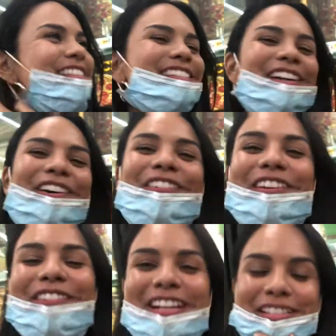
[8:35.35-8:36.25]
So we
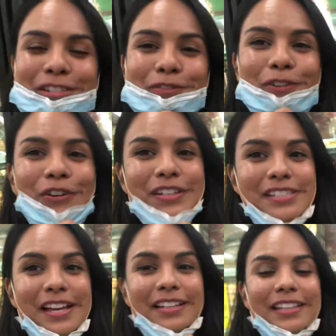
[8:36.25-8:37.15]
want to focus
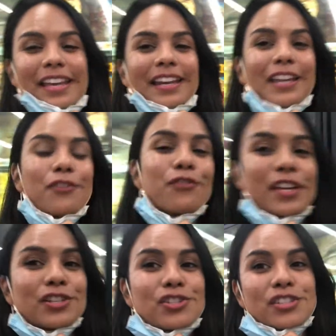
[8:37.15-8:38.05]
on getting
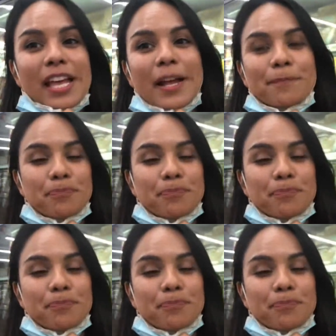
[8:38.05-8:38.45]
fish that